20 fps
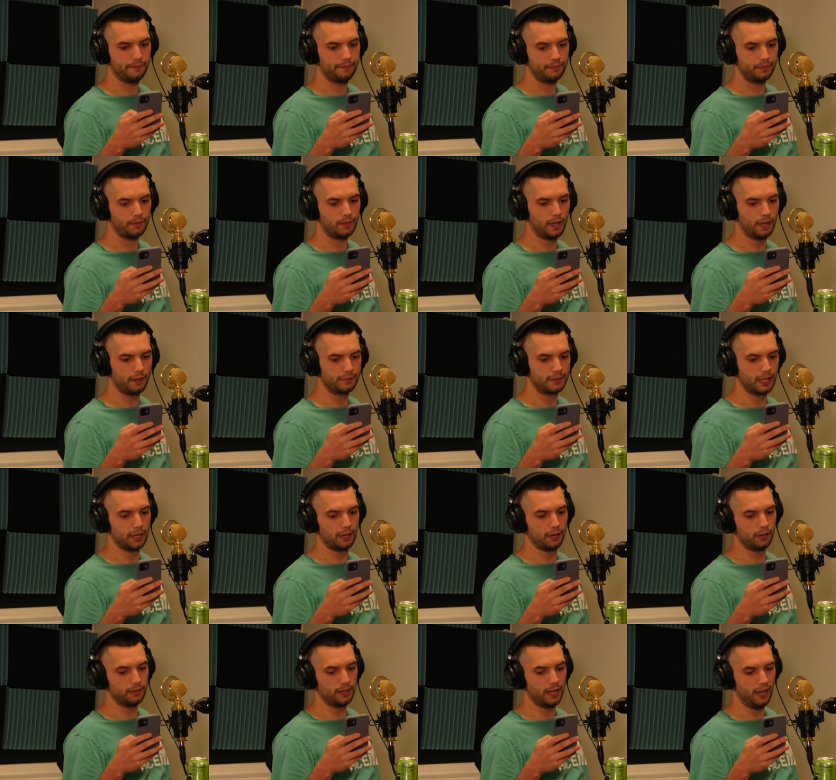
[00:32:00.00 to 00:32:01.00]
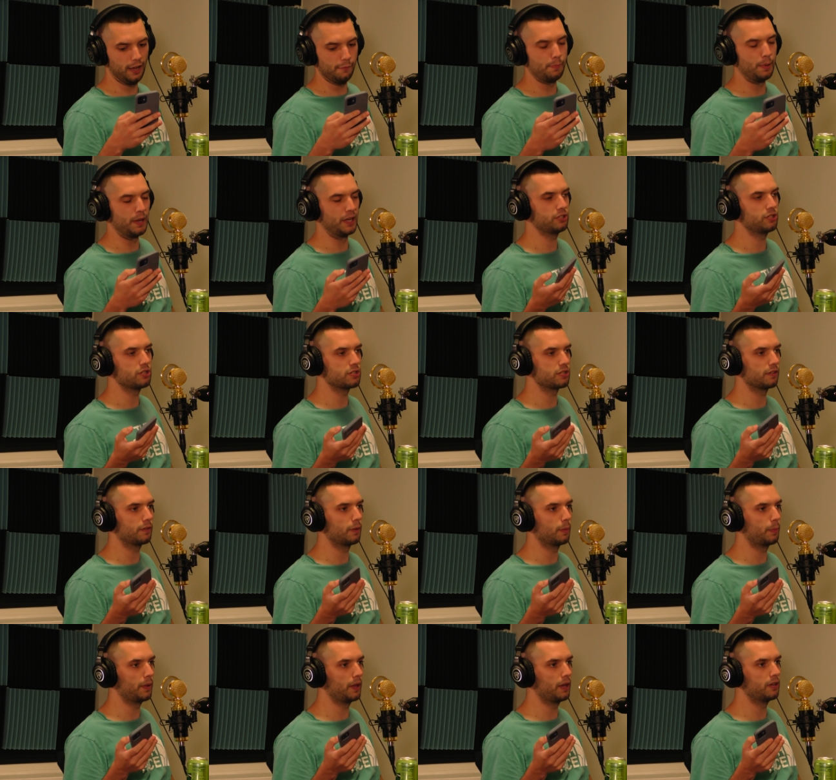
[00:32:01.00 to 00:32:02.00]
god. If they don't have pictures of
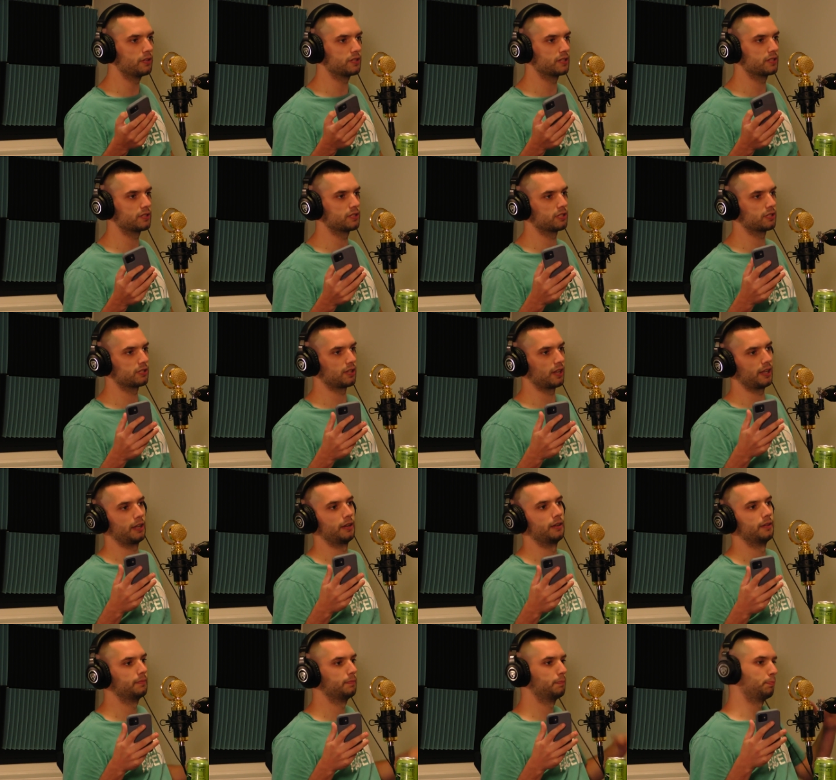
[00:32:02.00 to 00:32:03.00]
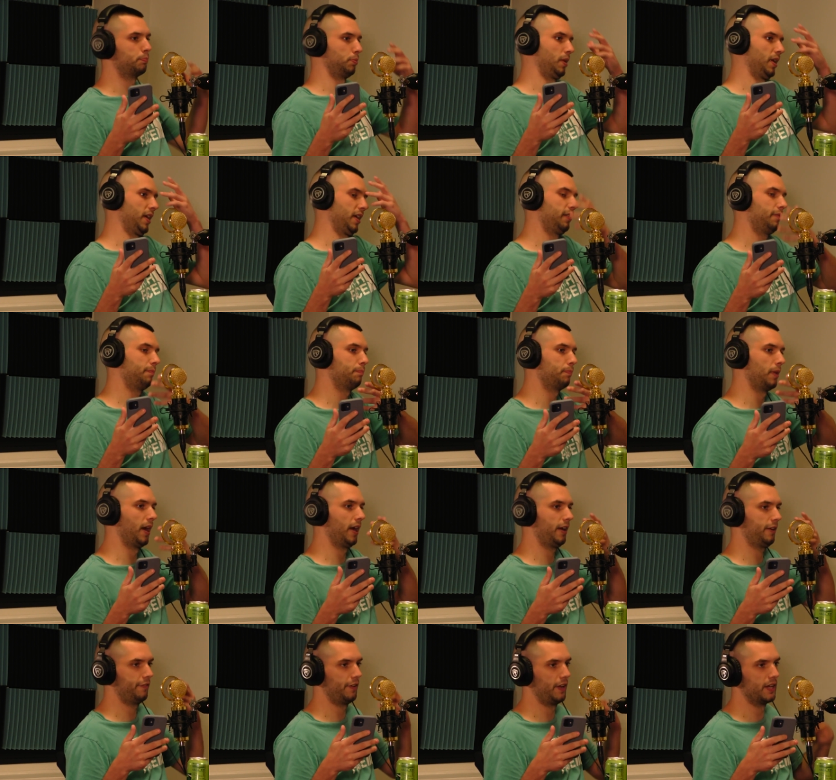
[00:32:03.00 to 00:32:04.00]
the players, it's just like a blank like
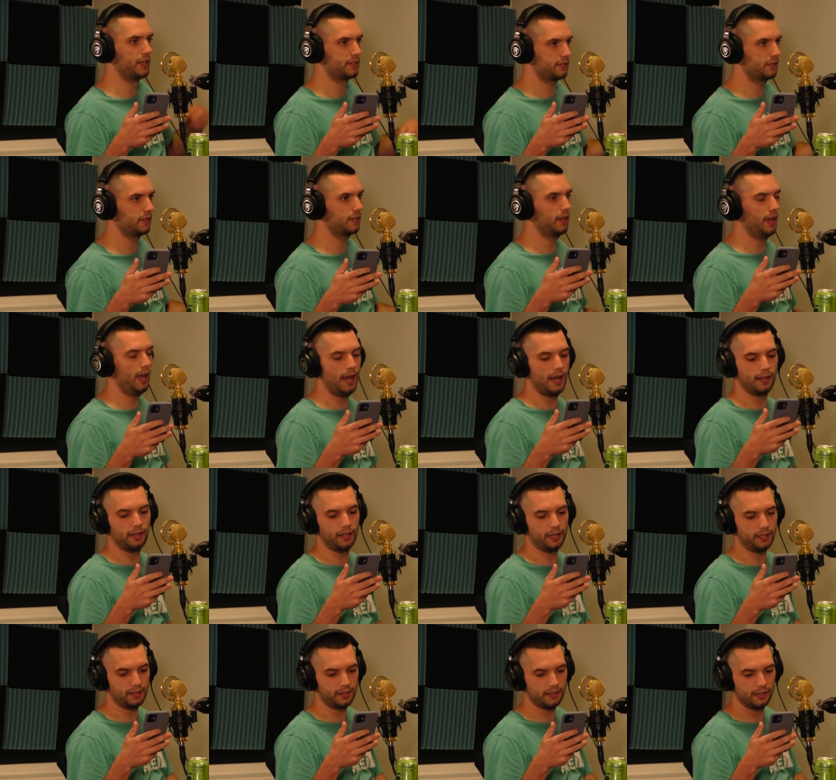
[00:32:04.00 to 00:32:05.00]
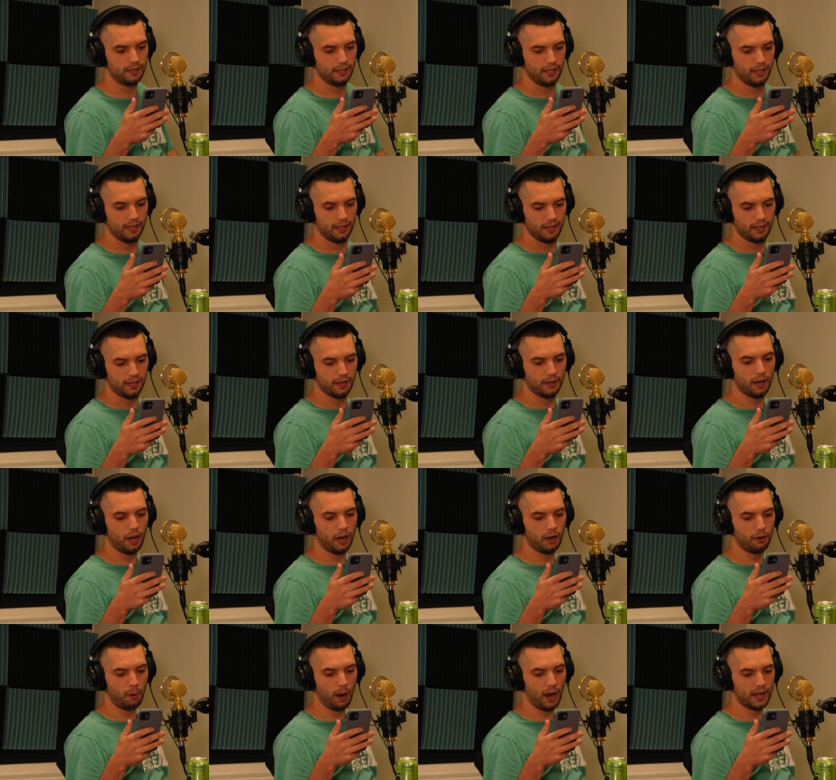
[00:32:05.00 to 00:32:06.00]
a silhouette face. or something. Yeah. yeah.
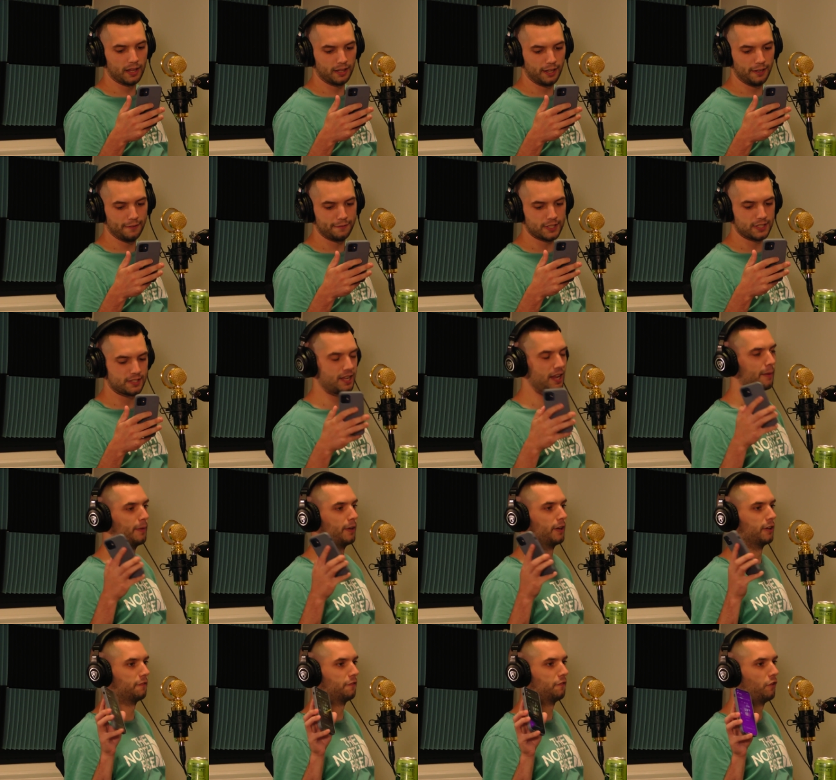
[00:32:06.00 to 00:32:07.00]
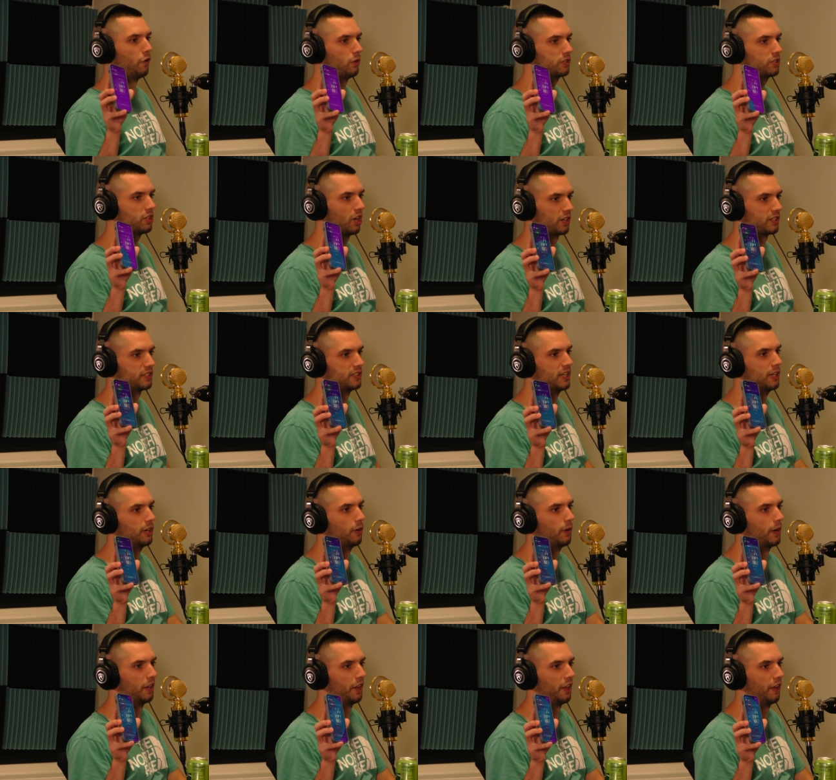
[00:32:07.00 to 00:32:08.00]
Like, uh, Ryan Leafs is him in a full
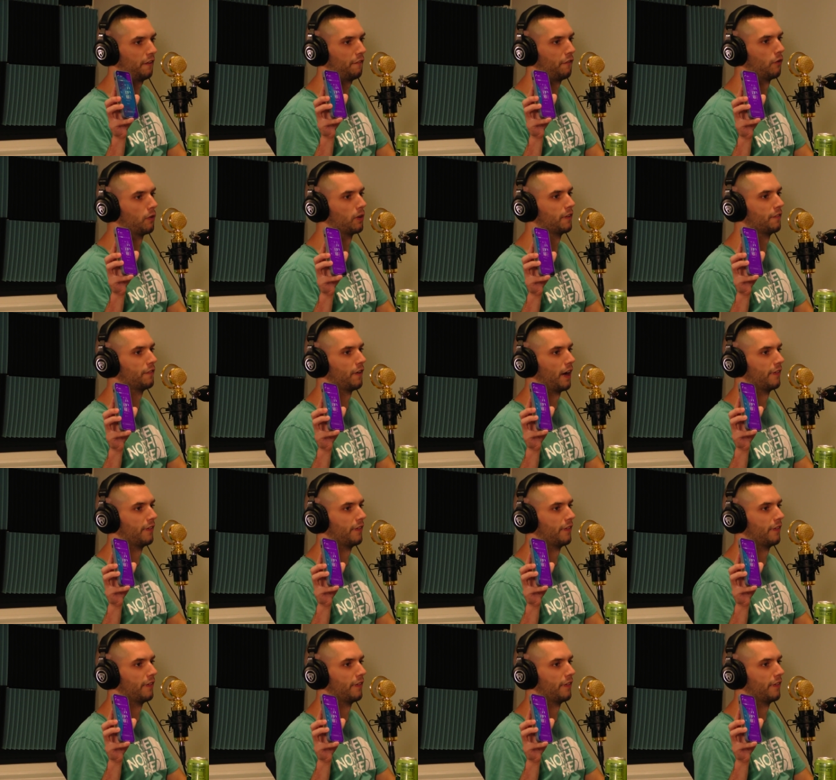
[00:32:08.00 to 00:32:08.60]
tuxedo at like 45